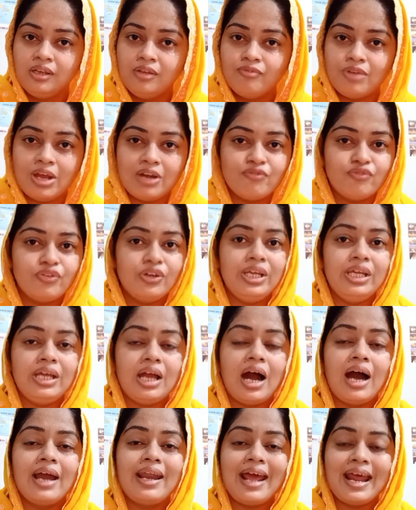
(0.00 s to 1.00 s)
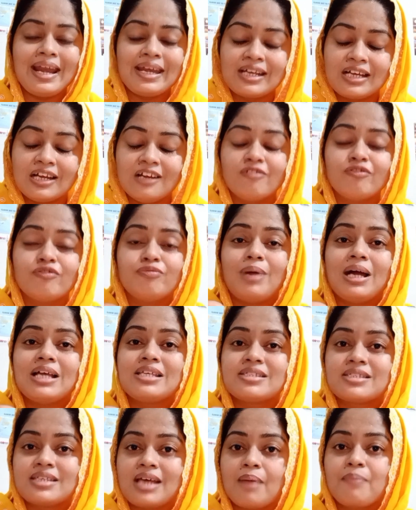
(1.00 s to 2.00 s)
When we are engulfed by
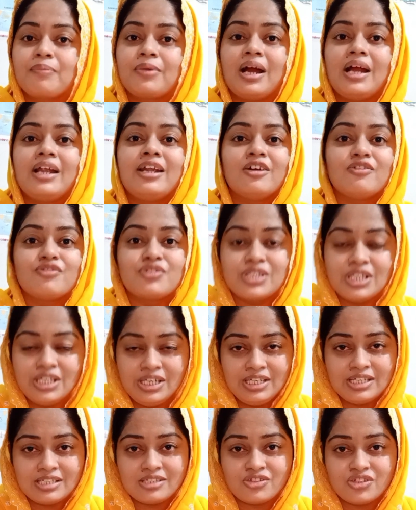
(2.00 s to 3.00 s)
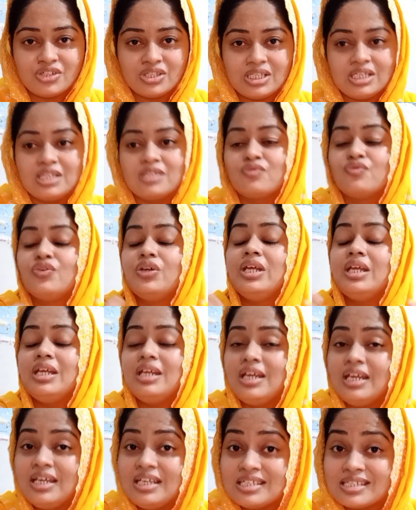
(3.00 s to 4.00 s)
some kind of serious disease, we
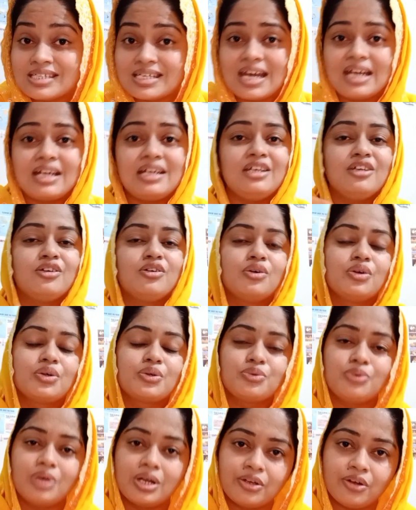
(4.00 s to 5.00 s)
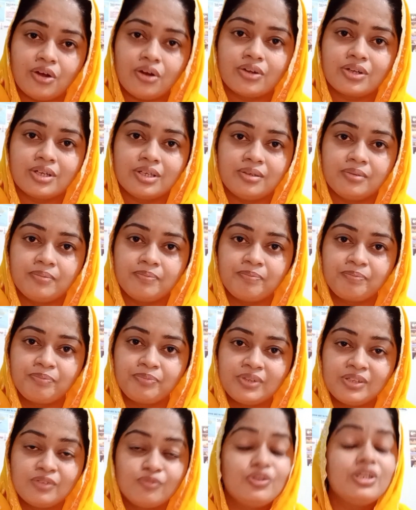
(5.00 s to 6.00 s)
instantly go to a doctor.
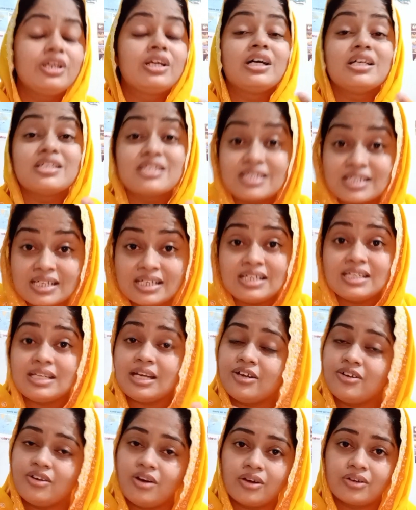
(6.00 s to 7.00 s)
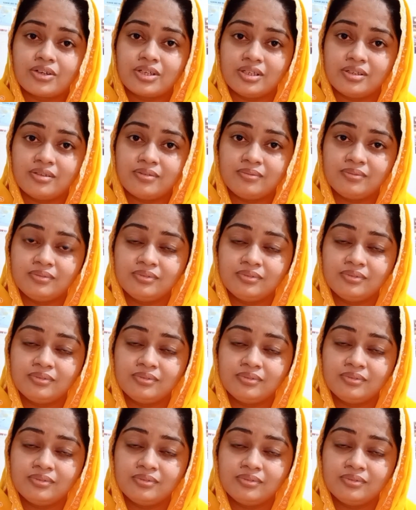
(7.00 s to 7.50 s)
We consult a doctor.